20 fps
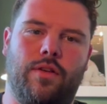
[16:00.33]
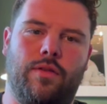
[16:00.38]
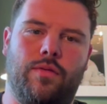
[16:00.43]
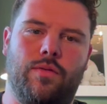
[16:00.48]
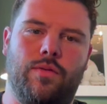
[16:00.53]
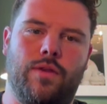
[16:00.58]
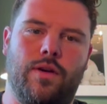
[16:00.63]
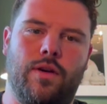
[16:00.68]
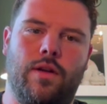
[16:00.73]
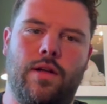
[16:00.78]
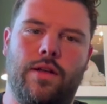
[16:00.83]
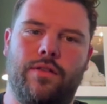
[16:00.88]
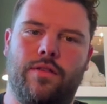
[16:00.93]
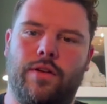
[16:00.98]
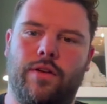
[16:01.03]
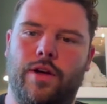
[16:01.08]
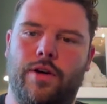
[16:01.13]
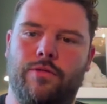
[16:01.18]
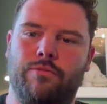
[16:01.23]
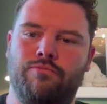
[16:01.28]
with y'all as I
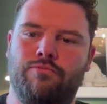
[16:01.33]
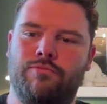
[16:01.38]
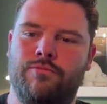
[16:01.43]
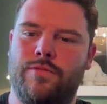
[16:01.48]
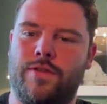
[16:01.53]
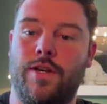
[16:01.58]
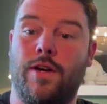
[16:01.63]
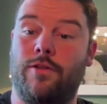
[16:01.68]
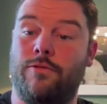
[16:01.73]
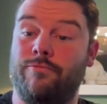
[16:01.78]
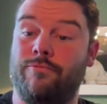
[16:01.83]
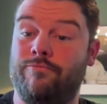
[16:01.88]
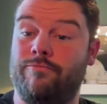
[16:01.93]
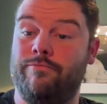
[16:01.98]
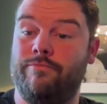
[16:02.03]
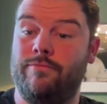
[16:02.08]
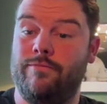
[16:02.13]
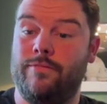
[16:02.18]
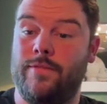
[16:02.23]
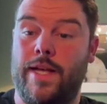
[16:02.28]
go. So
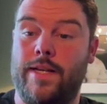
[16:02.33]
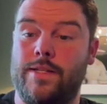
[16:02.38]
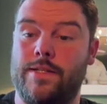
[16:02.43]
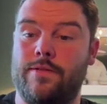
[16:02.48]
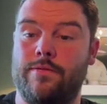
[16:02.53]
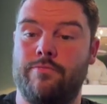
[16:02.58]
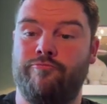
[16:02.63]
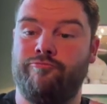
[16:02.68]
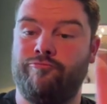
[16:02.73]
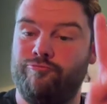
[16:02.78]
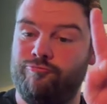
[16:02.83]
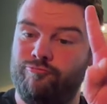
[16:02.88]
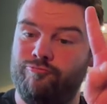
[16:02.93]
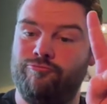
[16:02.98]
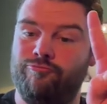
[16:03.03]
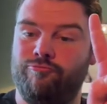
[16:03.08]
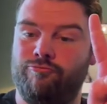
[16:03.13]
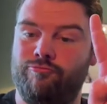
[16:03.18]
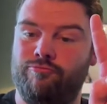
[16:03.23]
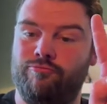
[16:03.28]
thanks.
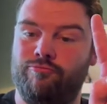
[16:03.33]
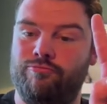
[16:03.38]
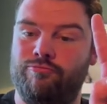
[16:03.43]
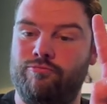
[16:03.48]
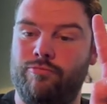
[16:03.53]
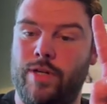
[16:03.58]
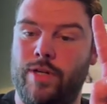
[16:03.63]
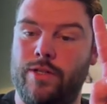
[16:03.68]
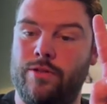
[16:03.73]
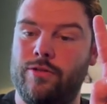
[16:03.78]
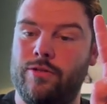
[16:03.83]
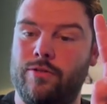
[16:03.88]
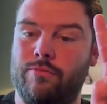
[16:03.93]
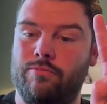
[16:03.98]
Peace.